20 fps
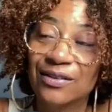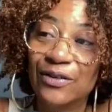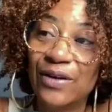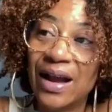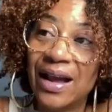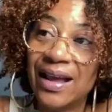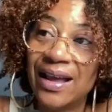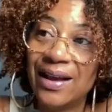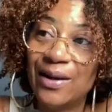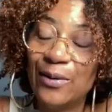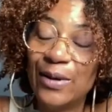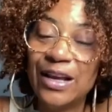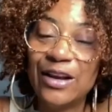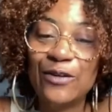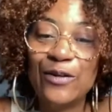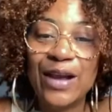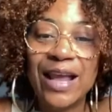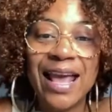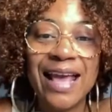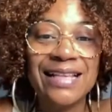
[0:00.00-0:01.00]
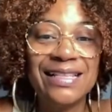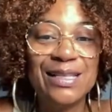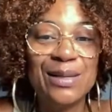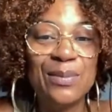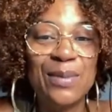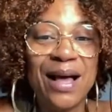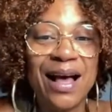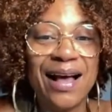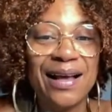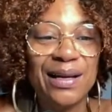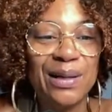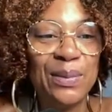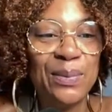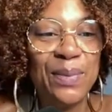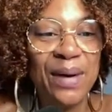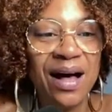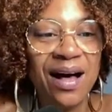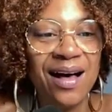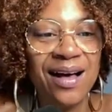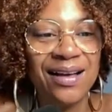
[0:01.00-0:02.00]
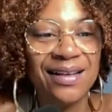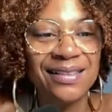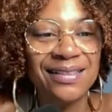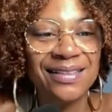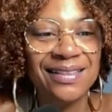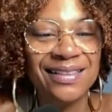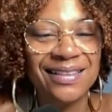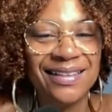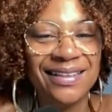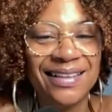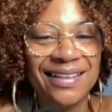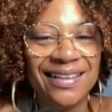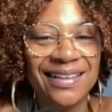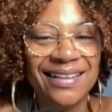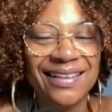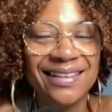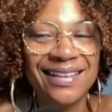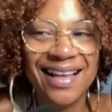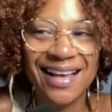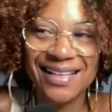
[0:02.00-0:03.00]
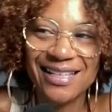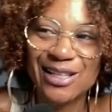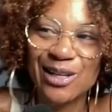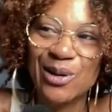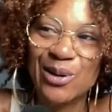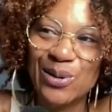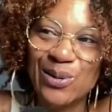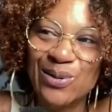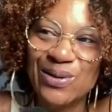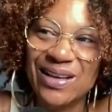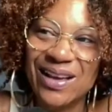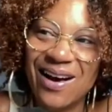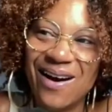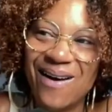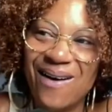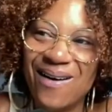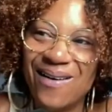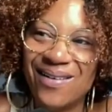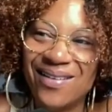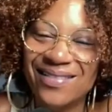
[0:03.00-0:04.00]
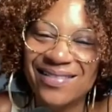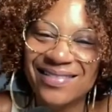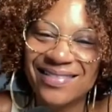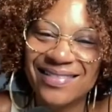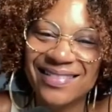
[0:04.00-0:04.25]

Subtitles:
right? We create some kind of bond. That's cool, y'all.